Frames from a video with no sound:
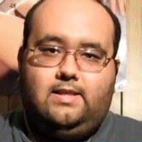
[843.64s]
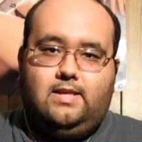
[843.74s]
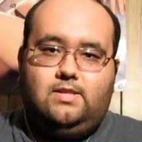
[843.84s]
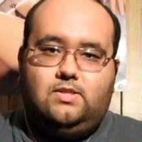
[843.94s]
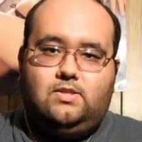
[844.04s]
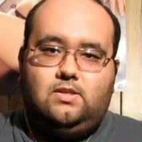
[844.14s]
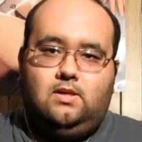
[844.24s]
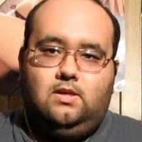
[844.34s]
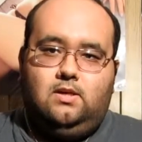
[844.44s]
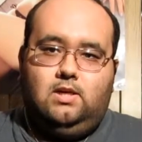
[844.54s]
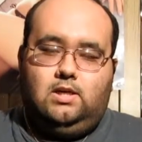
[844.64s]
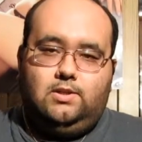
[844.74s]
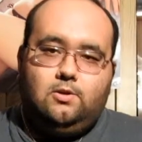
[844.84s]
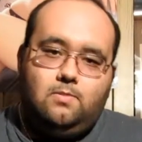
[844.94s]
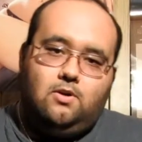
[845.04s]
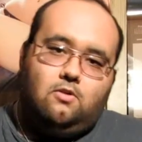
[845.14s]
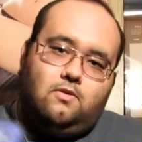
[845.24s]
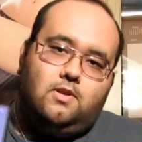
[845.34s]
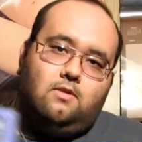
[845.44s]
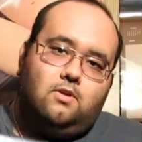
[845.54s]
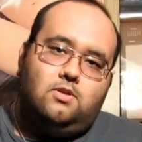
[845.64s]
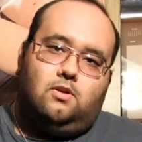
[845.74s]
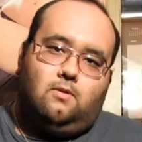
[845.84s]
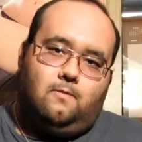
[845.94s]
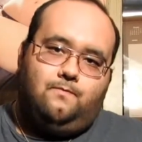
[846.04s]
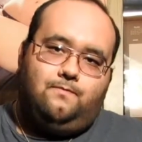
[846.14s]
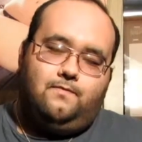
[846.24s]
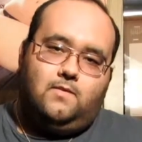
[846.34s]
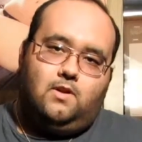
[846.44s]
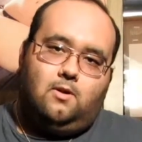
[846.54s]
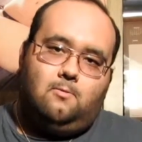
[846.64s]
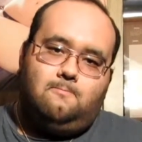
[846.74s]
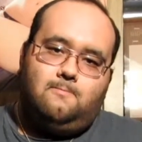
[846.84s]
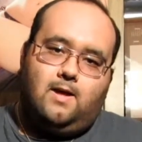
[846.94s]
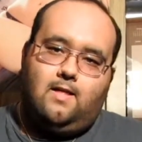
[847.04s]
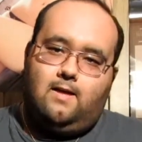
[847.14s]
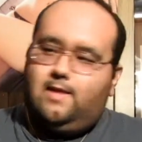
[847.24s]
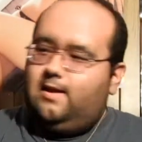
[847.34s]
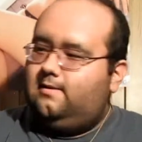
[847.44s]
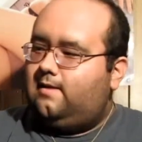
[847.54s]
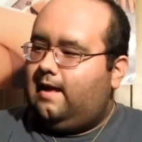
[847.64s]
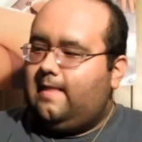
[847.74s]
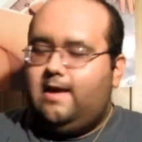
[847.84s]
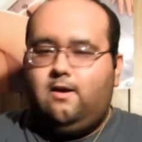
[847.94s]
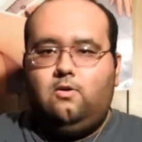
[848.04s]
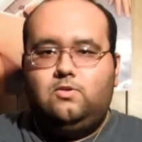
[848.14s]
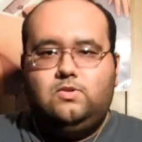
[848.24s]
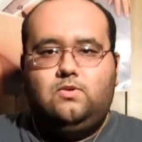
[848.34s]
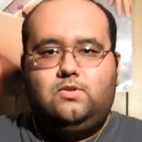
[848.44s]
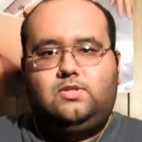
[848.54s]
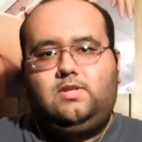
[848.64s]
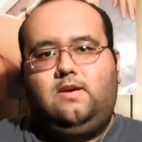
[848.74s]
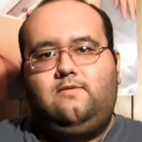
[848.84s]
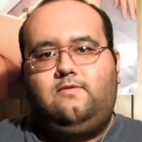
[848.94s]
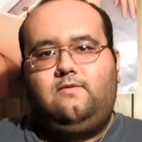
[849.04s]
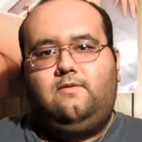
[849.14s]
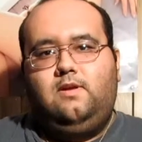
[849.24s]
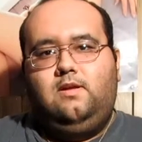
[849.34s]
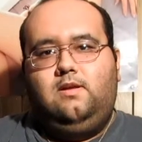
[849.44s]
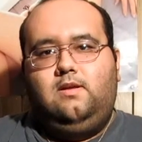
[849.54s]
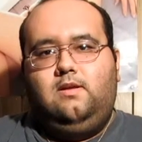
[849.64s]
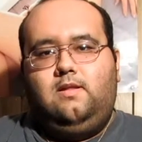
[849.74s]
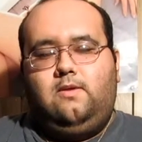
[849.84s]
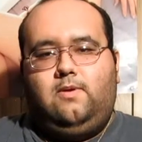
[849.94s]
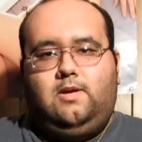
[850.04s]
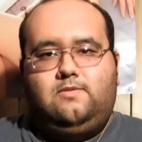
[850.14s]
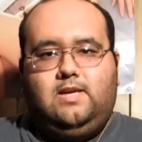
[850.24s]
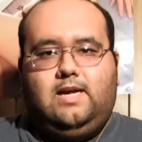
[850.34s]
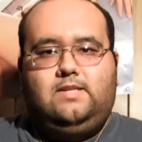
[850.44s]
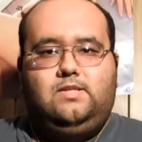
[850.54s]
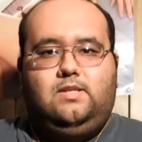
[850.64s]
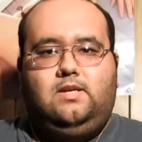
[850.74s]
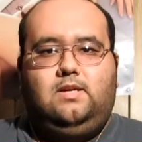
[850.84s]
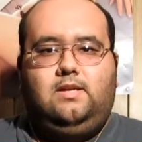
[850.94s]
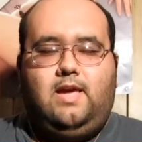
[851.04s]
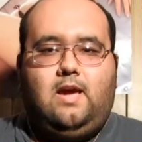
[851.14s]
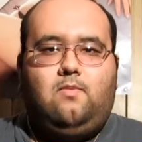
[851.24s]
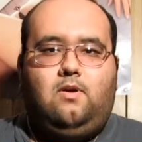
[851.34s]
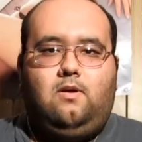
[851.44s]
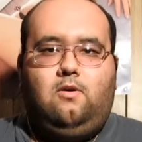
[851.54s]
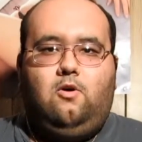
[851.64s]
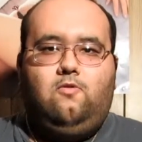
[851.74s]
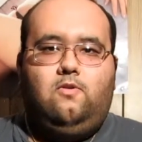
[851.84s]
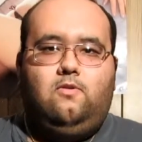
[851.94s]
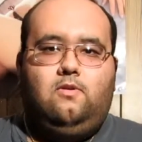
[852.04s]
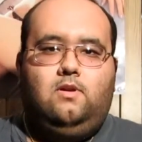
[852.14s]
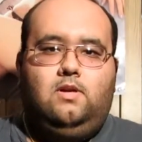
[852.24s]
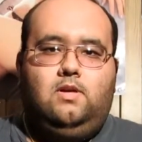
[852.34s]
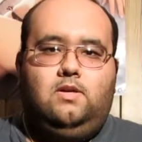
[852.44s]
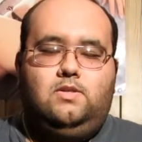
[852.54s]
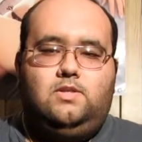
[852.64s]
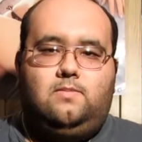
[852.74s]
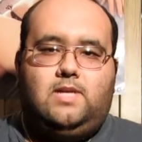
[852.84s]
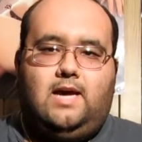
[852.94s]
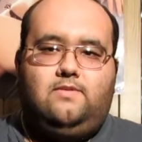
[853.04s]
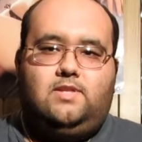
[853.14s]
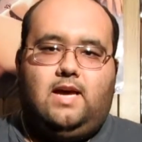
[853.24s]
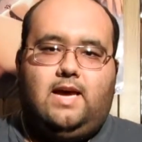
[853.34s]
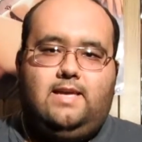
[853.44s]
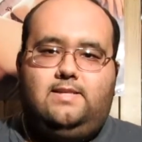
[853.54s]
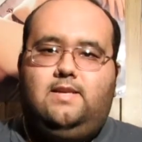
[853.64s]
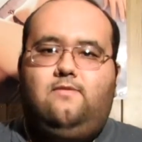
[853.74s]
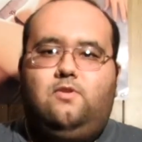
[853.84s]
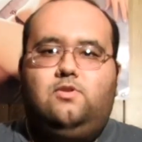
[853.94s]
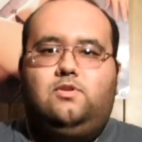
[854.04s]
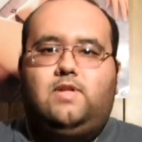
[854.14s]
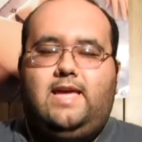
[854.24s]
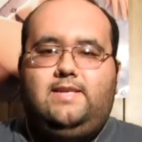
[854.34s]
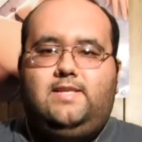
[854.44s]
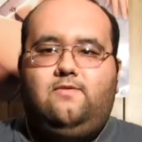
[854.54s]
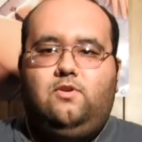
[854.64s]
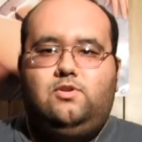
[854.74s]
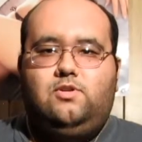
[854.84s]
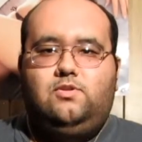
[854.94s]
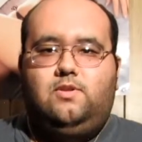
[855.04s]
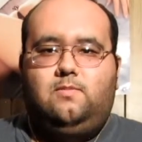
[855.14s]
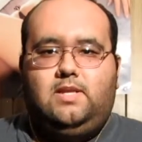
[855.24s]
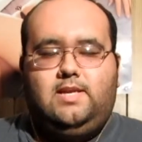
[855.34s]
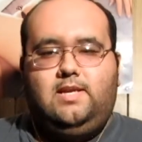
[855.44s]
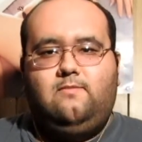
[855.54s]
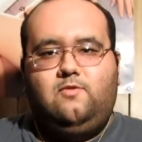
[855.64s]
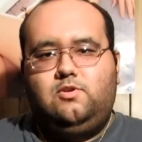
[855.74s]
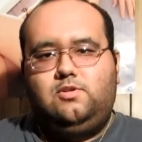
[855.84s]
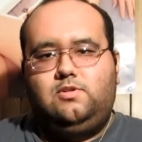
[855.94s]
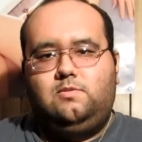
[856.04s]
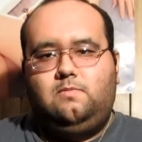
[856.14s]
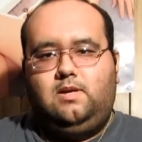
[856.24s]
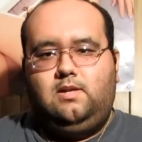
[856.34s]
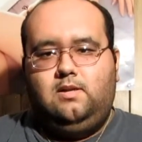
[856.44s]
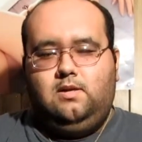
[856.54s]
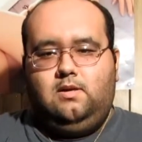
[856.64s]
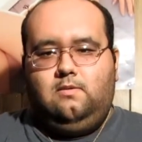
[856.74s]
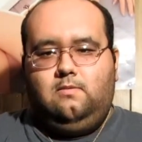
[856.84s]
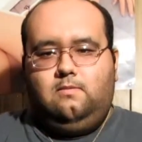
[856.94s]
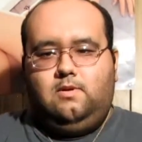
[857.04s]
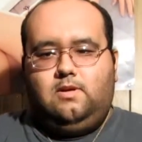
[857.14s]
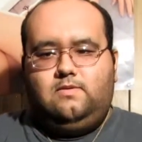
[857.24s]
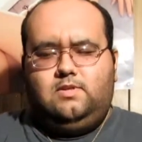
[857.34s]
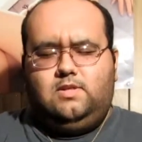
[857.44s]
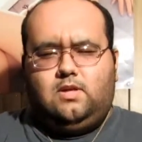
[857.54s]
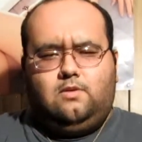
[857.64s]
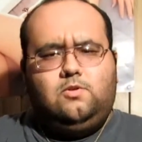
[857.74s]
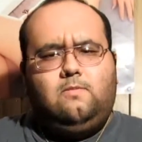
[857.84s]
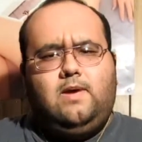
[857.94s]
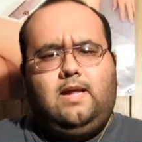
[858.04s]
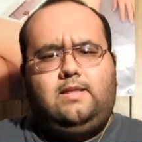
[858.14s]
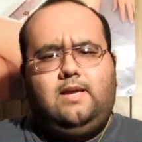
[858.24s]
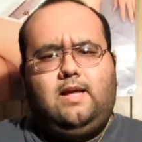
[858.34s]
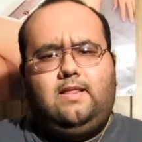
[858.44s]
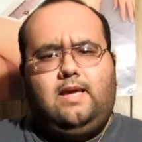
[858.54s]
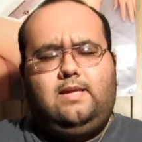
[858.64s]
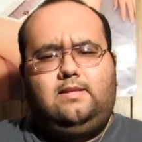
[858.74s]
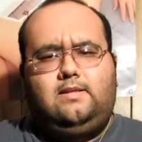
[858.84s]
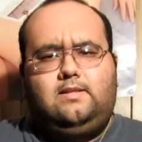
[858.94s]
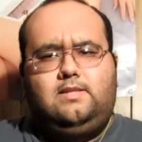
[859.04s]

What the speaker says: this a little bit over the original. I like old school stuff, and when it comes to Godzilla and Gamera, over sometimes the Heisei versions or the Millennium versions. But when it comes to this Ultraman, I think I like